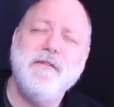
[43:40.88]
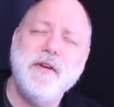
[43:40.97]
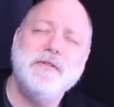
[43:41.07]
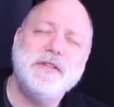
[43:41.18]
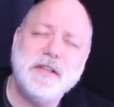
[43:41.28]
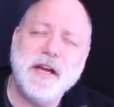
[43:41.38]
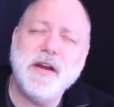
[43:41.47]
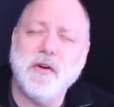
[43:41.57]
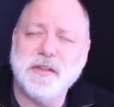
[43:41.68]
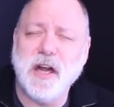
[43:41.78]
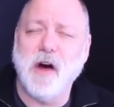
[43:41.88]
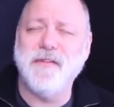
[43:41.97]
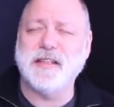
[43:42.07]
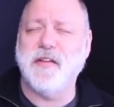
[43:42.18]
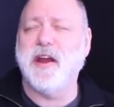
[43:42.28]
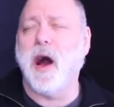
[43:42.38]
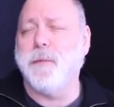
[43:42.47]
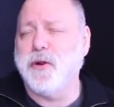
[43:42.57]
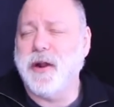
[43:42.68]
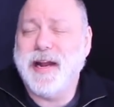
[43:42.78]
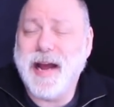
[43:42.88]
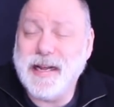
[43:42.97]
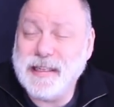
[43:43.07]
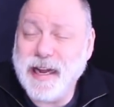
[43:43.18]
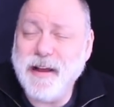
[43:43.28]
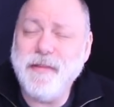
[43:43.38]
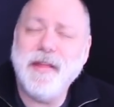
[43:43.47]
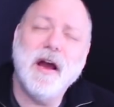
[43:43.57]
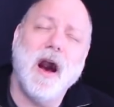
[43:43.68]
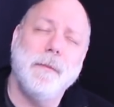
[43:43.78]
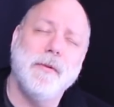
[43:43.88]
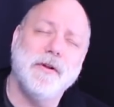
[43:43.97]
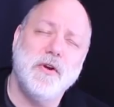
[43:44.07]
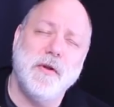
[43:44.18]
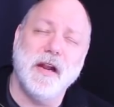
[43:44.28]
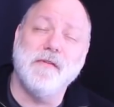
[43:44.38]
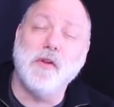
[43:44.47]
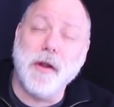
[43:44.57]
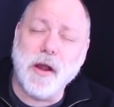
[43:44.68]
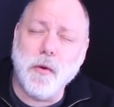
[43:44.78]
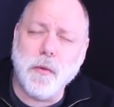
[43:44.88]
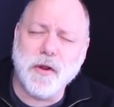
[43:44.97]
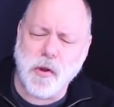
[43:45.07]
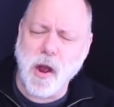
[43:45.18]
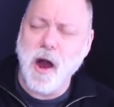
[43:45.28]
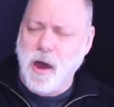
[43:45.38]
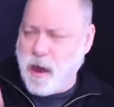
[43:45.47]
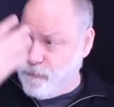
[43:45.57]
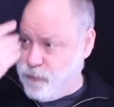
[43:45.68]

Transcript: If you see yourself as in the opportunity of learning who and what you are,